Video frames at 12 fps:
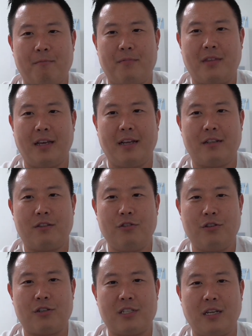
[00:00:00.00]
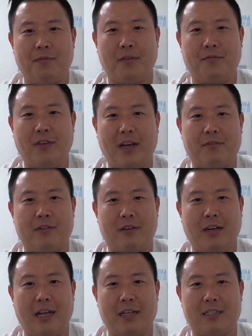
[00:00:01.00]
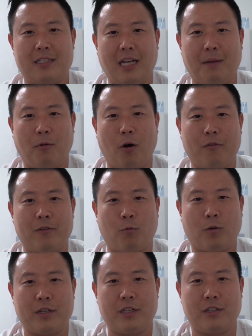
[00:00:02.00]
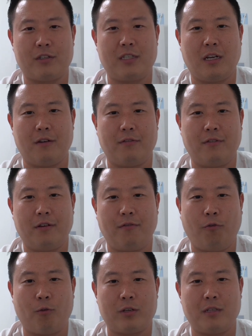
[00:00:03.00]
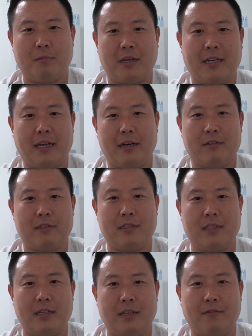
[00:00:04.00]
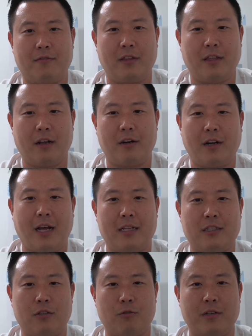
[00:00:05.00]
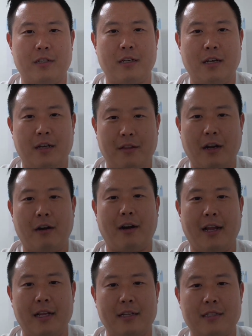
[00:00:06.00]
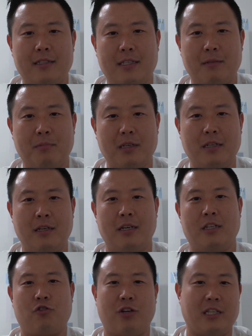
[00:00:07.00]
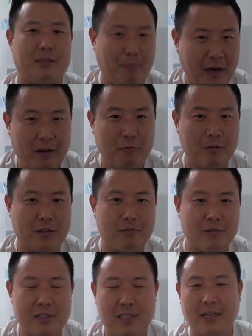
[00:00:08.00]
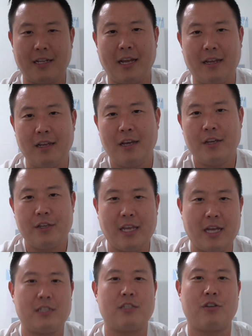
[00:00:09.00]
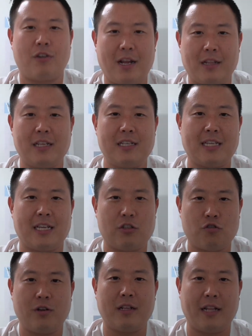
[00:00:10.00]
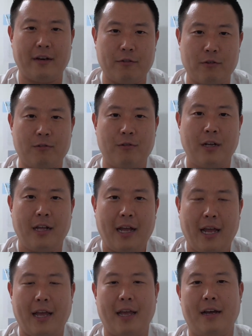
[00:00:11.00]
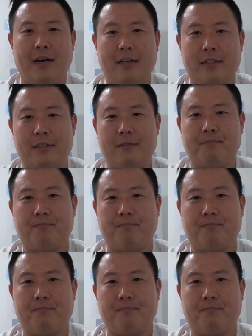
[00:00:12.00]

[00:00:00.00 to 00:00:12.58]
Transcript: then do yourself a favor and stop overworking yourself for somebody else if they're not doing their end to be transparent with you and saying that, yes, you're at least at street level, and